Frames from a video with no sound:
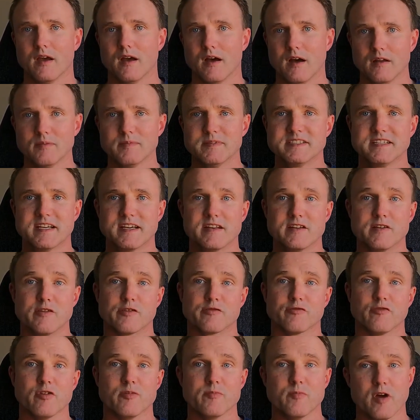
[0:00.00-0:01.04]
I'll be taking you
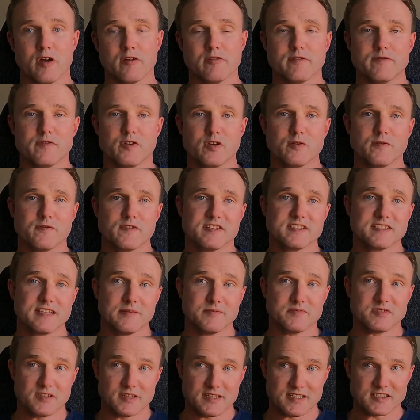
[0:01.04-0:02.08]
through my review of the
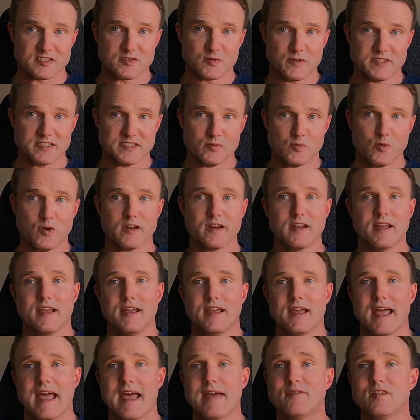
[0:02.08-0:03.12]
Samsung S21,
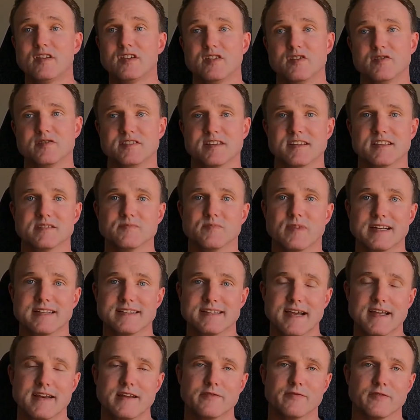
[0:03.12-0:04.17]
having used it as my
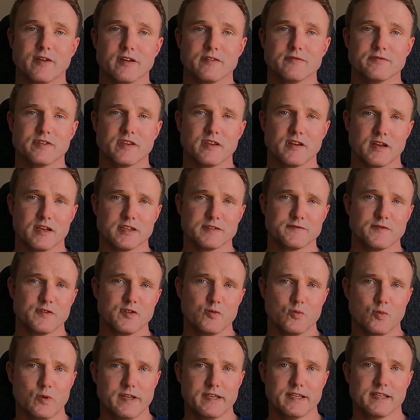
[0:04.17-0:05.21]
daily phone for the last
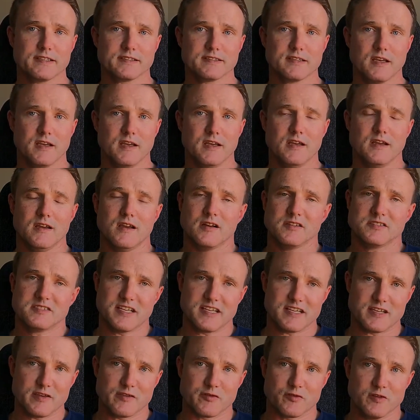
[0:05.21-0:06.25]
few weeks. I'll
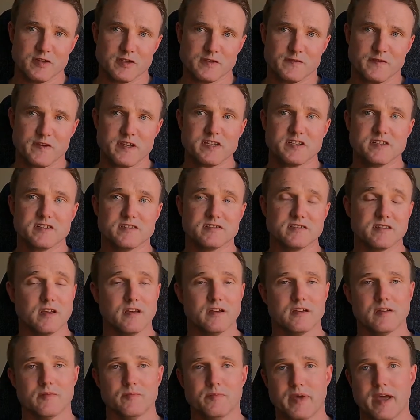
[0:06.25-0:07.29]
take you through its features,
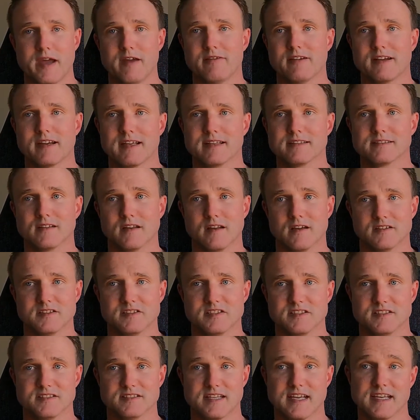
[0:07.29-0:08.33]
compare it against
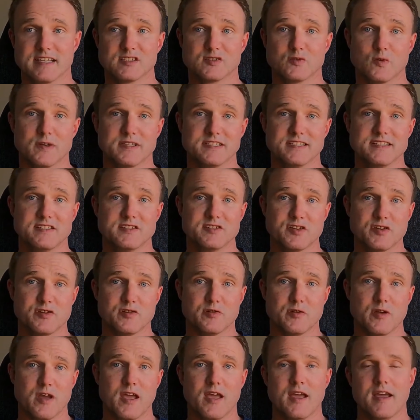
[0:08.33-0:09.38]
last year's
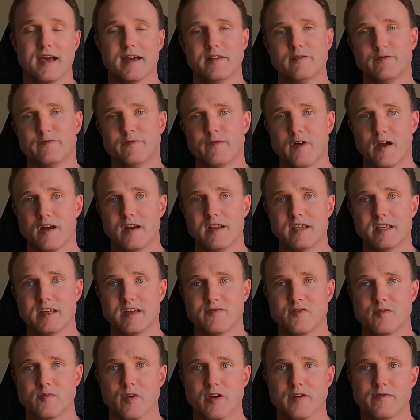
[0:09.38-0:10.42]
S22, and finally
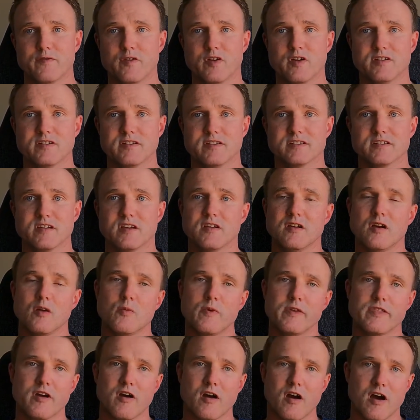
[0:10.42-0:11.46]
give you my verdict
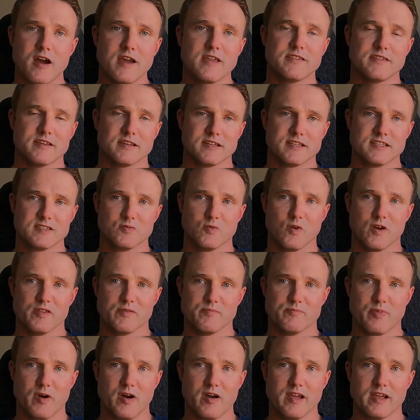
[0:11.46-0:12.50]
on whether I think it's
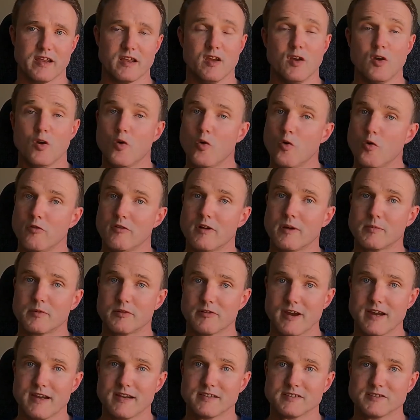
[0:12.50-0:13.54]
worth buying or
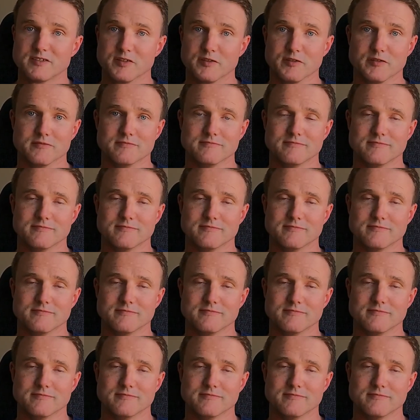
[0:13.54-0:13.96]
upgrading to.